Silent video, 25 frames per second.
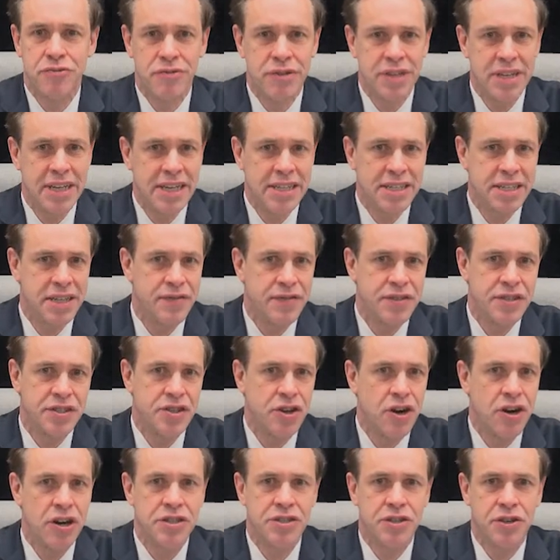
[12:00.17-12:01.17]
release of
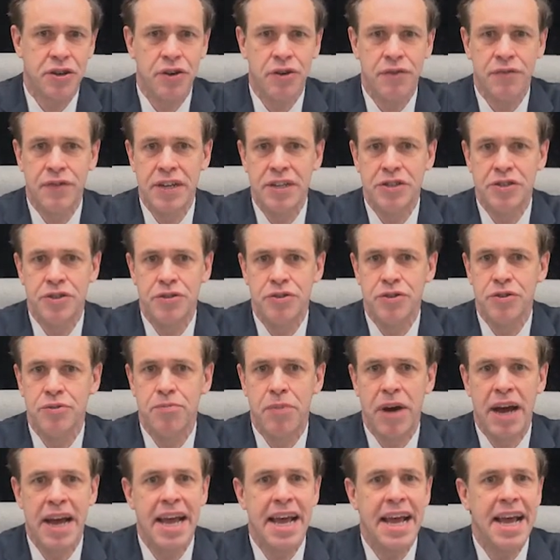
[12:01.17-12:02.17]
SARS-CoV-2
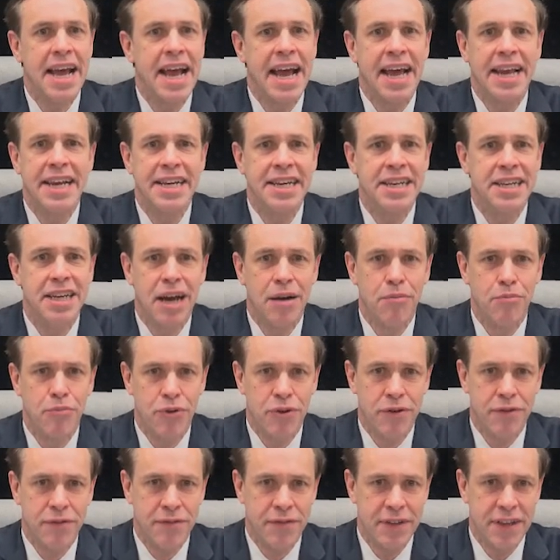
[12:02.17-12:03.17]
by any
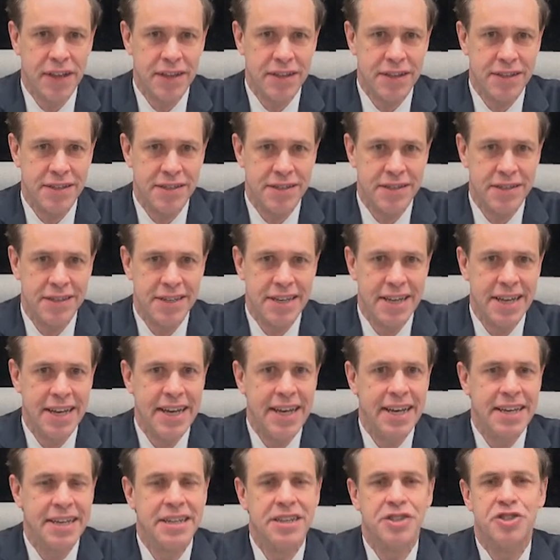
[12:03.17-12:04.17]
number of villains.
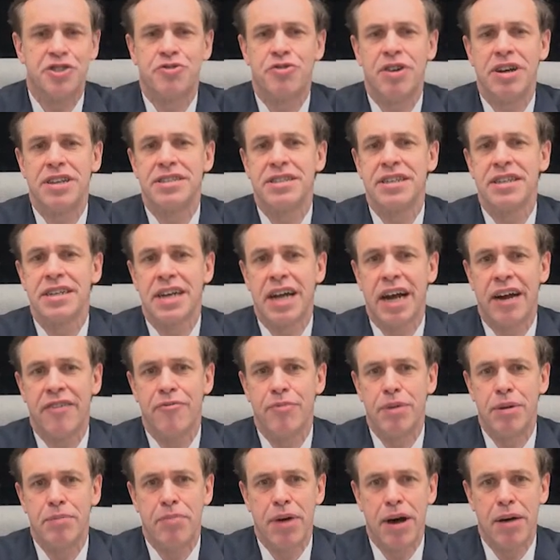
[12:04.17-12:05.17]
Distrust in
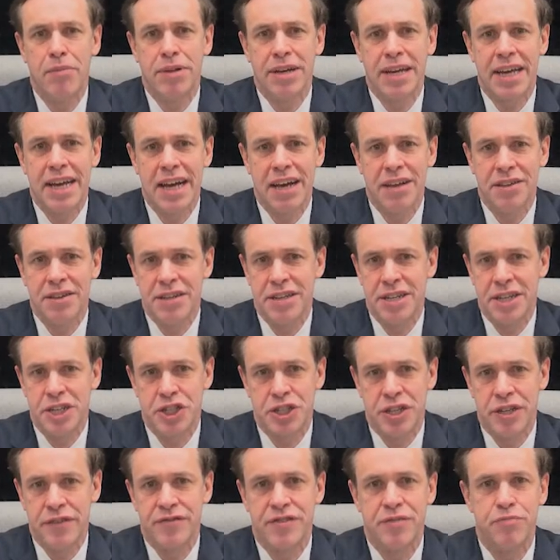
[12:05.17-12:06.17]
government public health
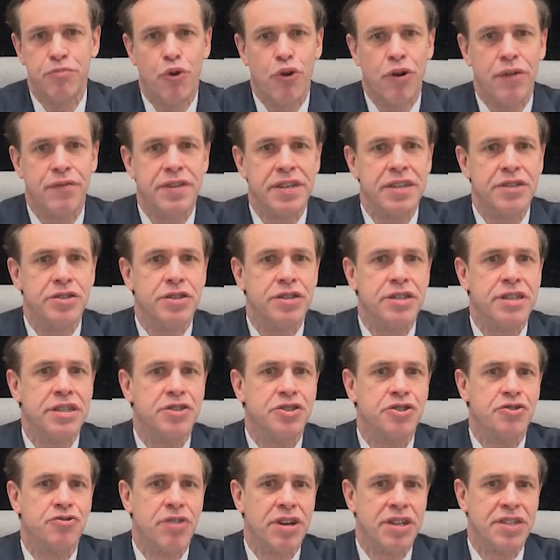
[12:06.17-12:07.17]
initiatives morphed into
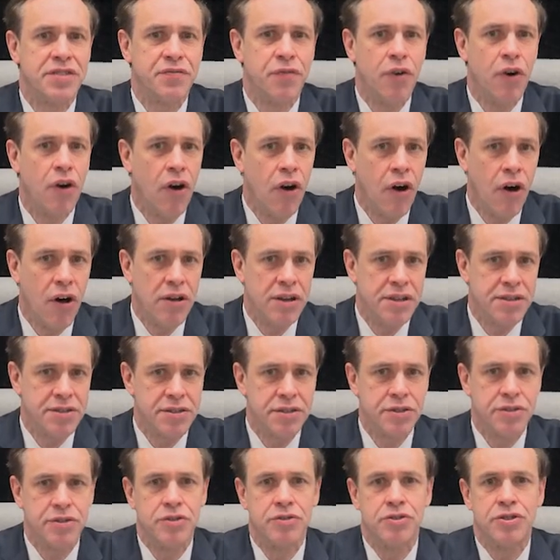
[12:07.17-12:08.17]
distrust for all
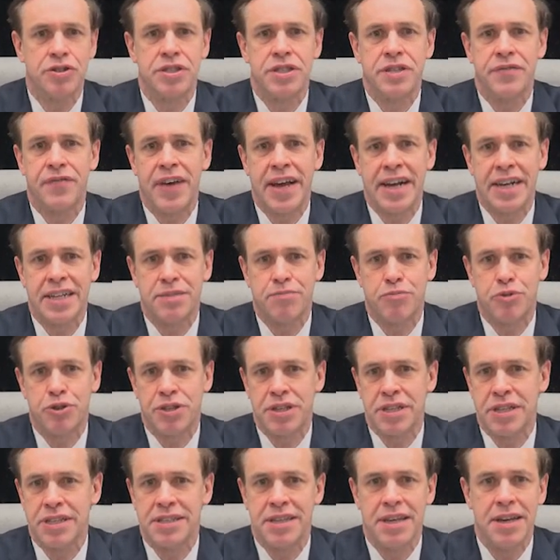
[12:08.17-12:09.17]
institutions of
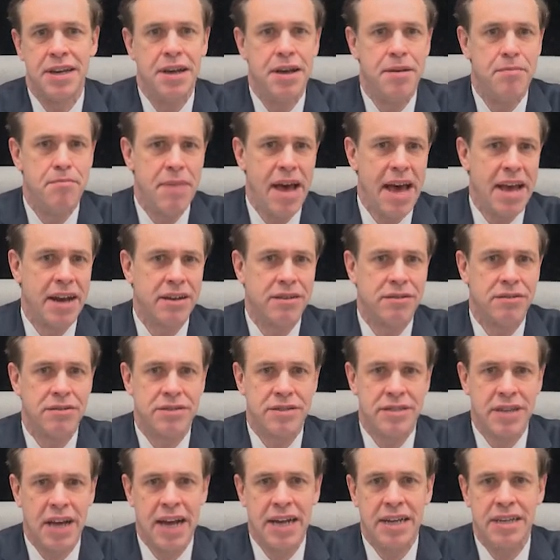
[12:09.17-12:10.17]
expertise, medical,
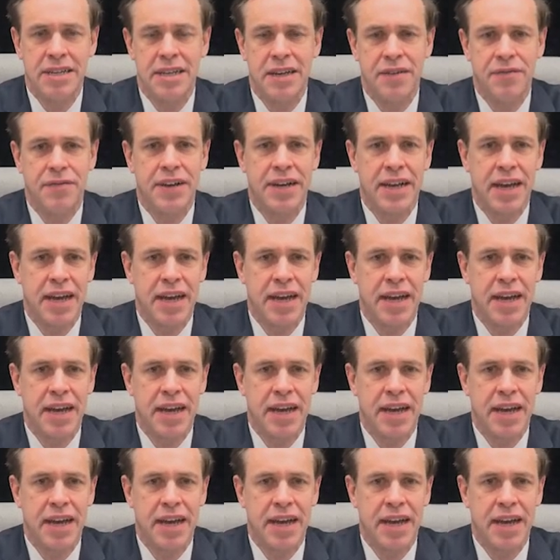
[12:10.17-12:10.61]
scientific,